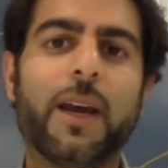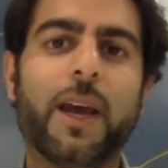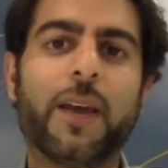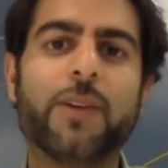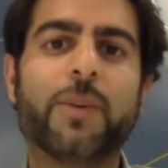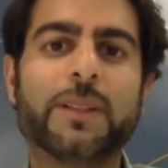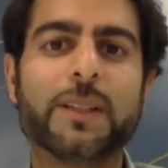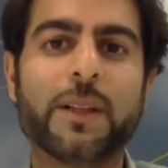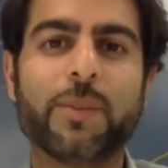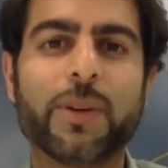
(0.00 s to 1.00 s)
and you're
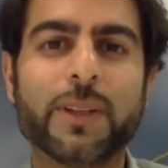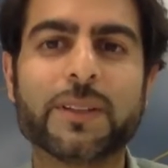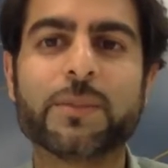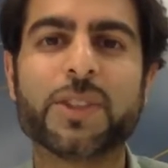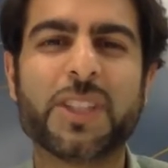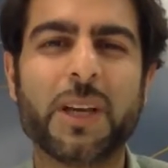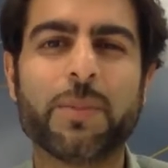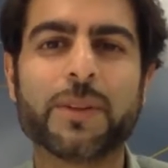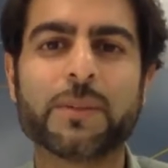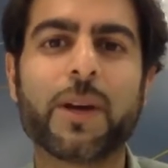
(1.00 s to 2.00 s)
basically putting some
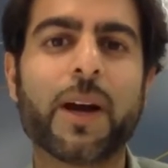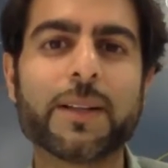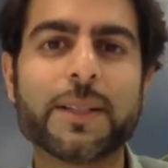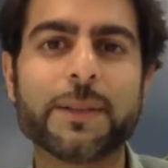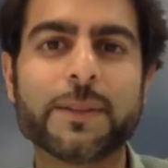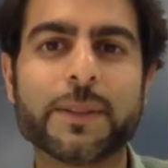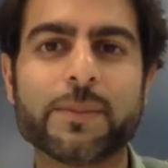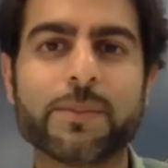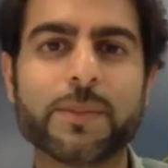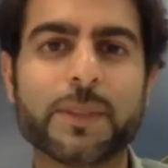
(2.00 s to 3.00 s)
shape and some content,
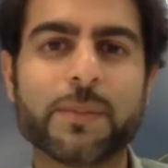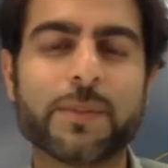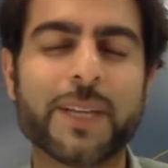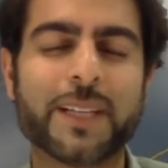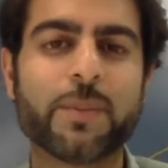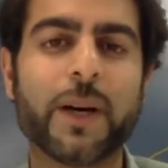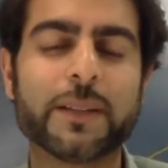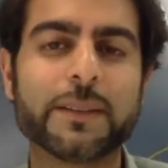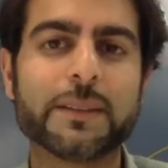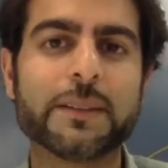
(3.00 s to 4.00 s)
some text
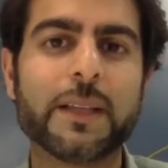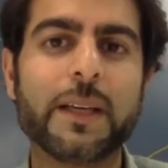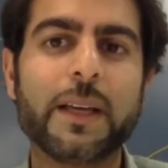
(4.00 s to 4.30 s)
boxes.